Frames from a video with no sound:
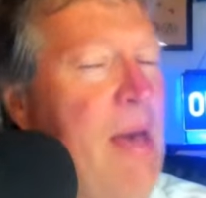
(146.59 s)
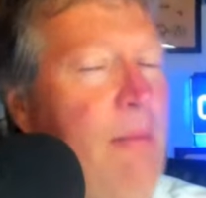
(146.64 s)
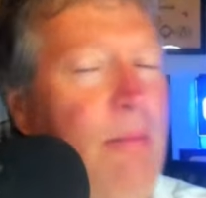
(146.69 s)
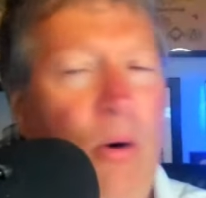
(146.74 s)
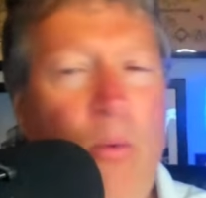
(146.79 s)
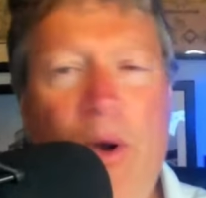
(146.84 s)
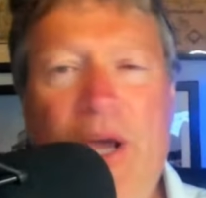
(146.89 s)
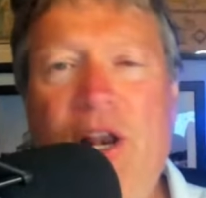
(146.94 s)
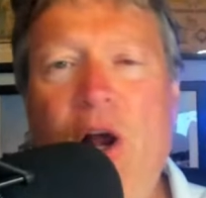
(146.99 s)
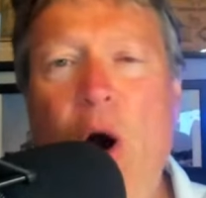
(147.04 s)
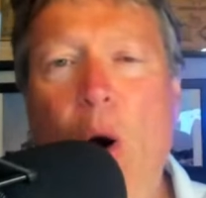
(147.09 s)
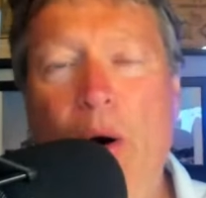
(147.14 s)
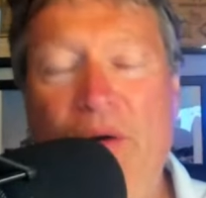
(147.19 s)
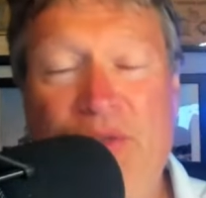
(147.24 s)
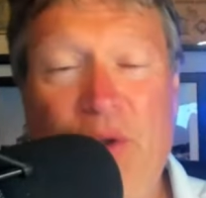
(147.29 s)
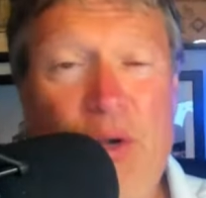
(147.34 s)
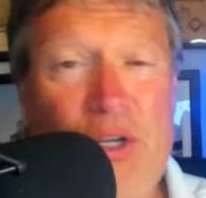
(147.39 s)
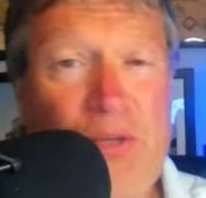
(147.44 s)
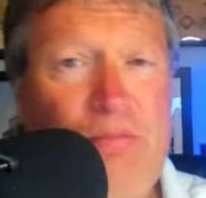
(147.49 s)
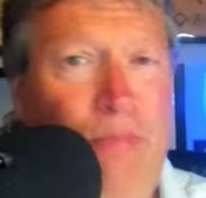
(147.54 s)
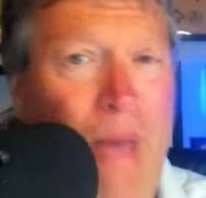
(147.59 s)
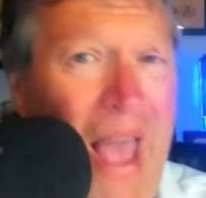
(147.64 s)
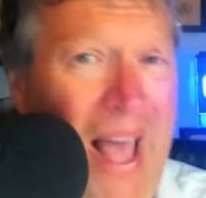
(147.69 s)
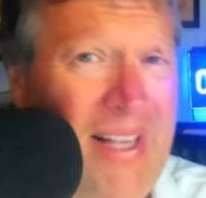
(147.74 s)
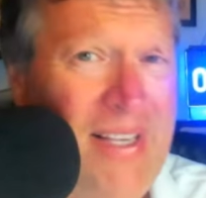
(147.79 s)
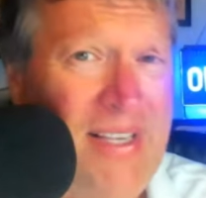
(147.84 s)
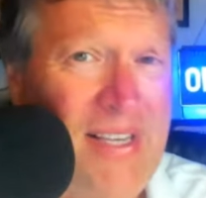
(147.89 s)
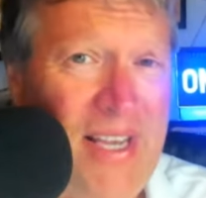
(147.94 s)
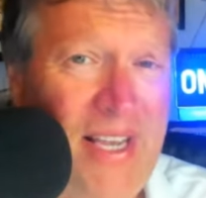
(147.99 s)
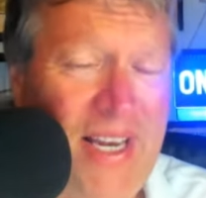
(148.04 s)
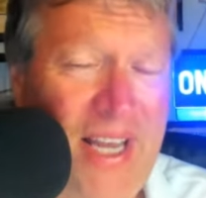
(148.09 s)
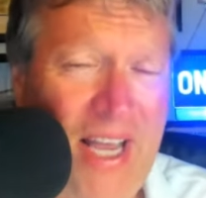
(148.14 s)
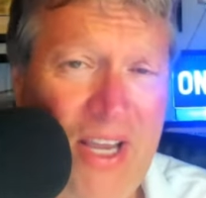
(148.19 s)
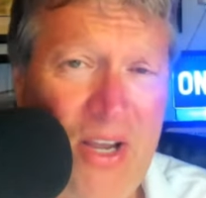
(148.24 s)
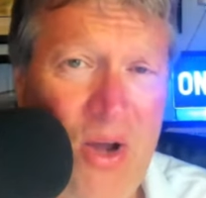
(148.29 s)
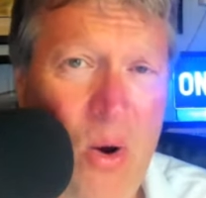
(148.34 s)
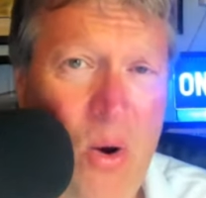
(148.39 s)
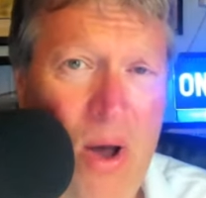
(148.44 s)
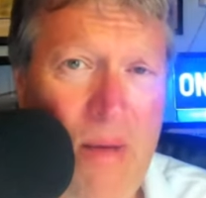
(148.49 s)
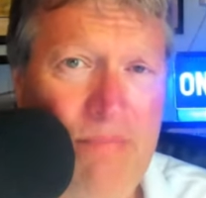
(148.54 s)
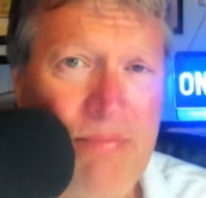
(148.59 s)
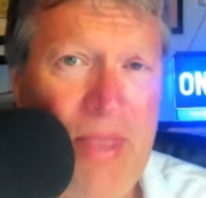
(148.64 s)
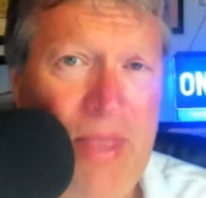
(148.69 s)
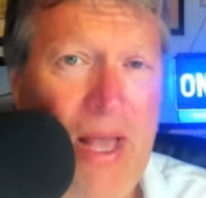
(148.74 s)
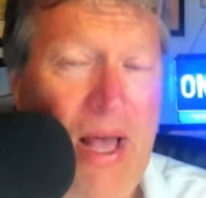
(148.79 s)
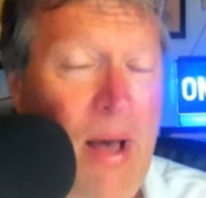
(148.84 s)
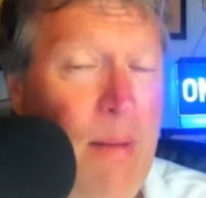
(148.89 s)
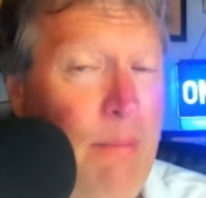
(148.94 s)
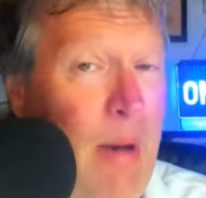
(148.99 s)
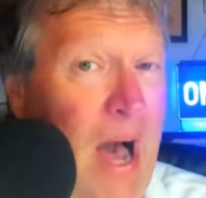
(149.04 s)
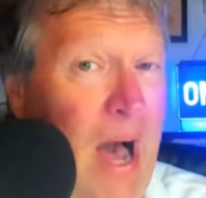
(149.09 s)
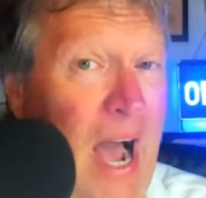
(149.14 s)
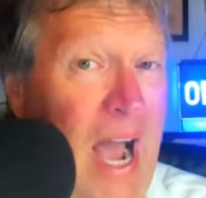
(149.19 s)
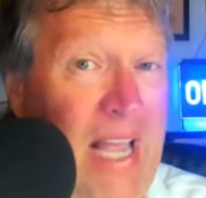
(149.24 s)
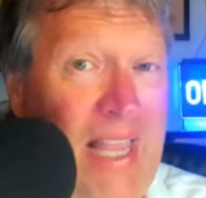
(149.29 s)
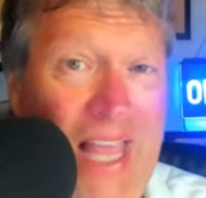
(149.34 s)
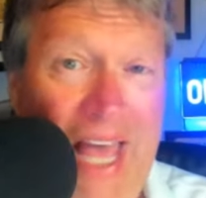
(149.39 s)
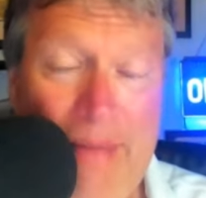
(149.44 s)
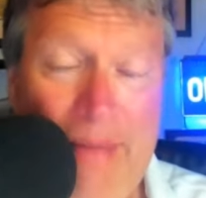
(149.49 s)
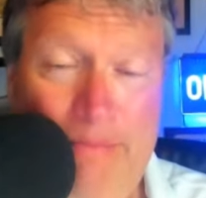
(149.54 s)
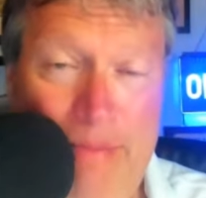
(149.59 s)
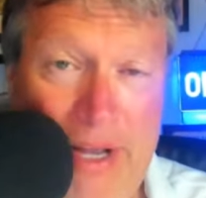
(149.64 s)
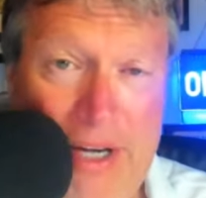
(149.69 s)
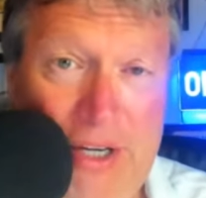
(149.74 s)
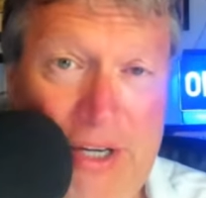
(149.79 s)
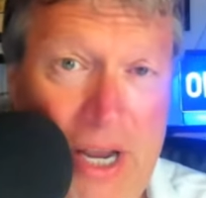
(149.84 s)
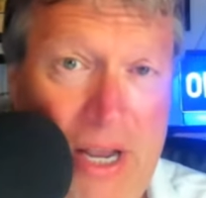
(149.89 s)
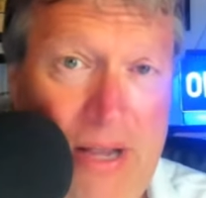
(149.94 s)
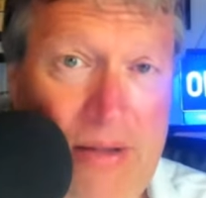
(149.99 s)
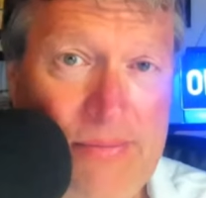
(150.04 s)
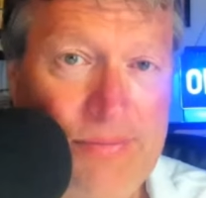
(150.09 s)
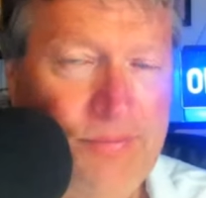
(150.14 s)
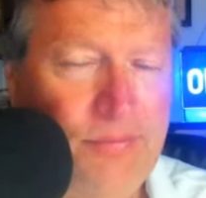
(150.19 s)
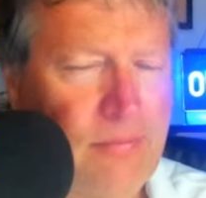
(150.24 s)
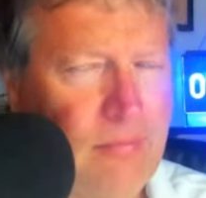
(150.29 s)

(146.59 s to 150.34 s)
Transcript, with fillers: But we know if those bats can get going behind that pitching,